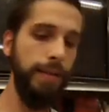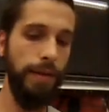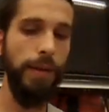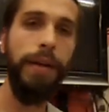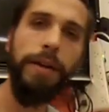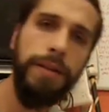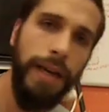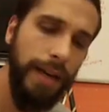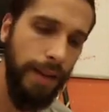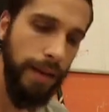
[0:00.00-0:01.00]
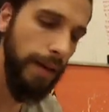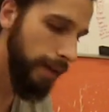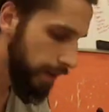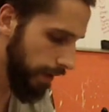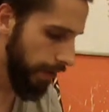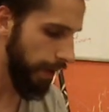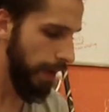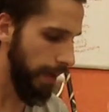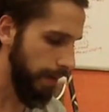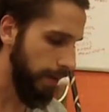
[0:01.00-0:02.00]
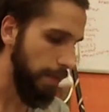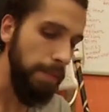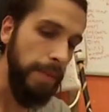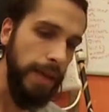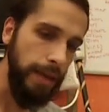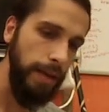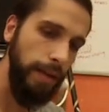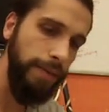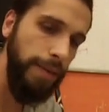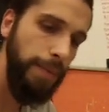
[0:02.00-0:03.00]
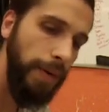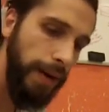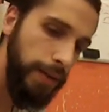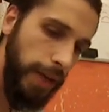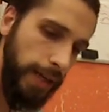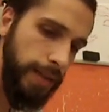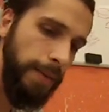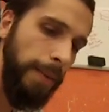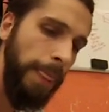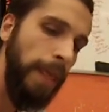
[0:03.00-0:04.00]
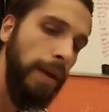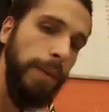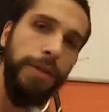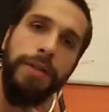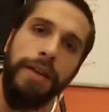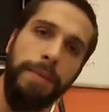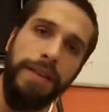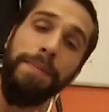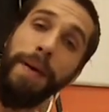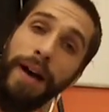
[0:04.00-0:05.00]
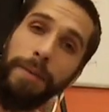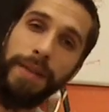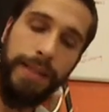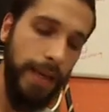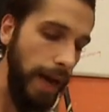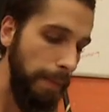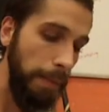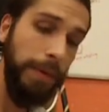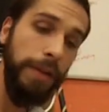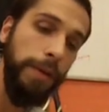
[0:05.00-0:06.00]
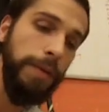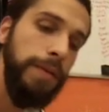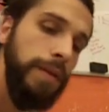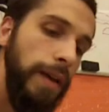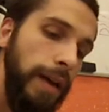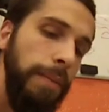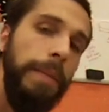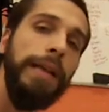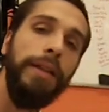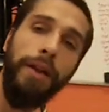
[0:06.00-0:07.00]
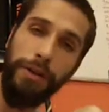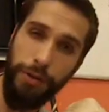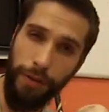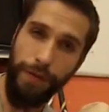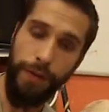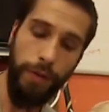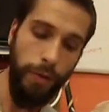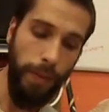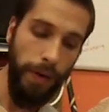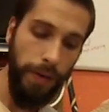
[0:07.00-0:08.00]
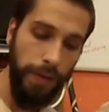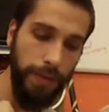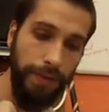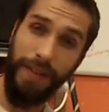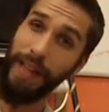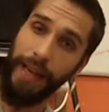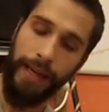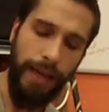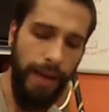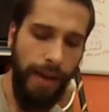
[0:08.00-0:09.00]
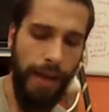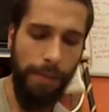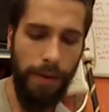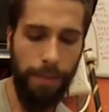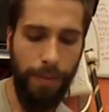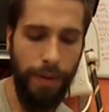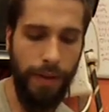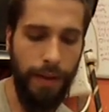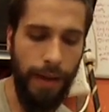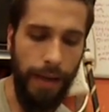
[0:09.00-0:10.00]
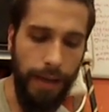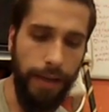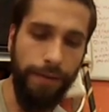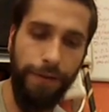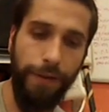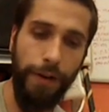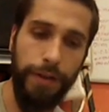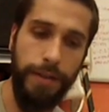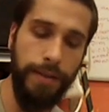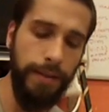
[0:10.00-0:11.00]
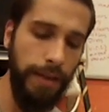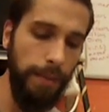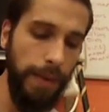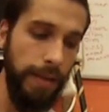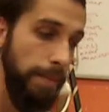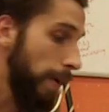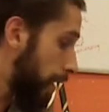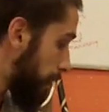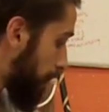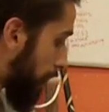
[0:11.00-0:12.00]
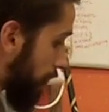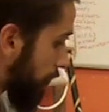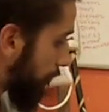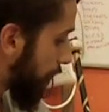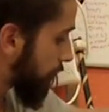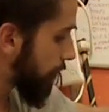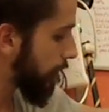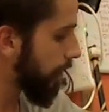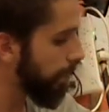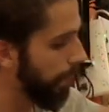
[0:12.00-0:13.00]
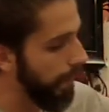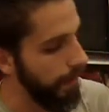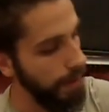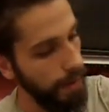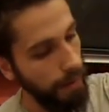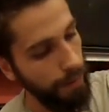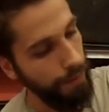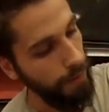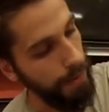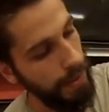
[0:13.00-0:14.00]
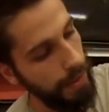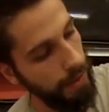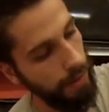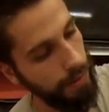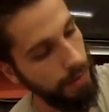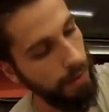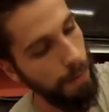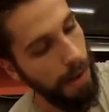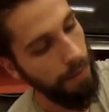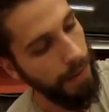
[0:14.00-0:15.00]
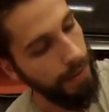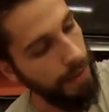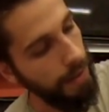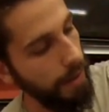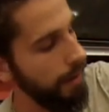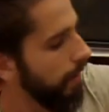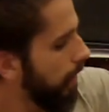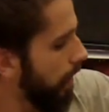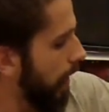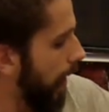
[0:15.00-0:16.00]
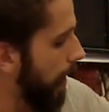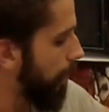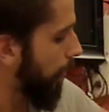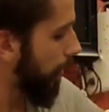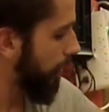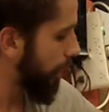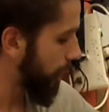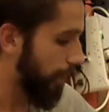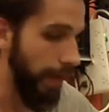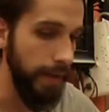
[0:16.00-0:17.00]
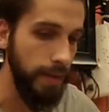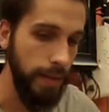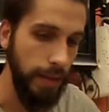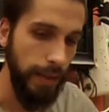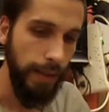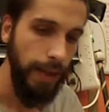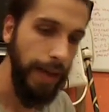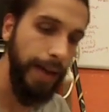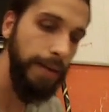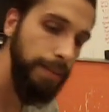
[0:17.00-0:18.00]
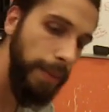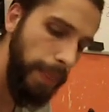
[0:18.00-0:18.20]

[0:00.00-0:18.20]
so here's kind of the meat of the project, which is going to be the bottom and the top. I'm going to use my larger of the 2 balls of clay, and I'm going to put it first. This is going to be the bottom part of the vase. It's going to be from here to about right there, part of this vase. All